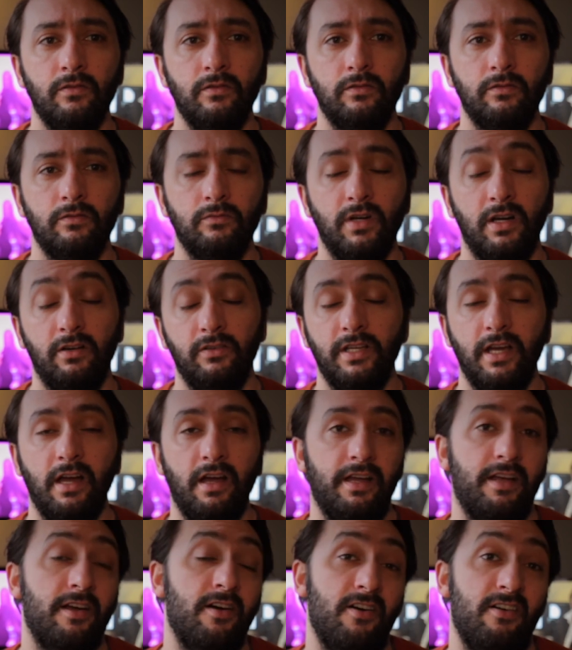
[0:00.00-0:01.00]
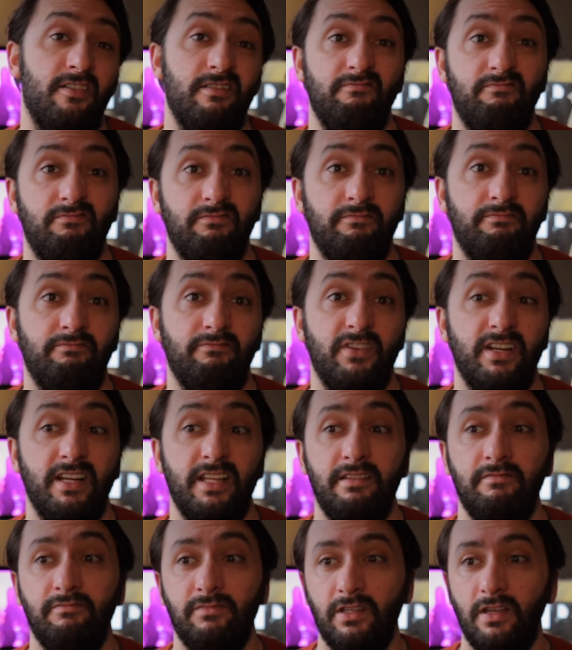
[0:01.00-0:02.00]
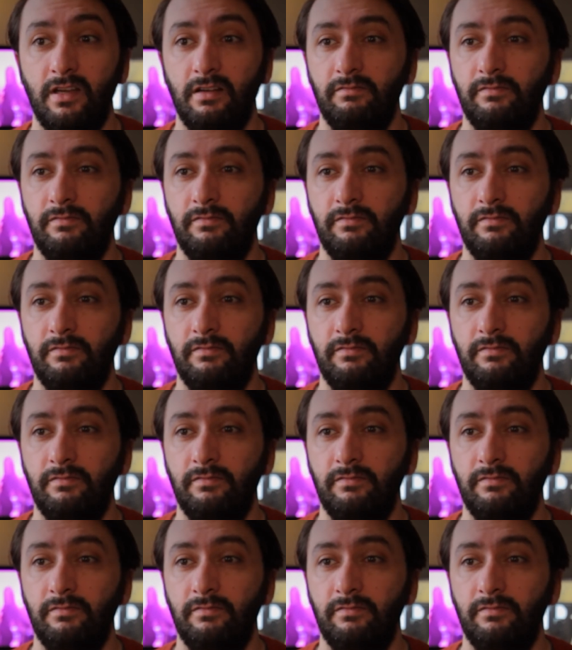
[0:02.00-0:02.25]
well, yeah, I can't really, so.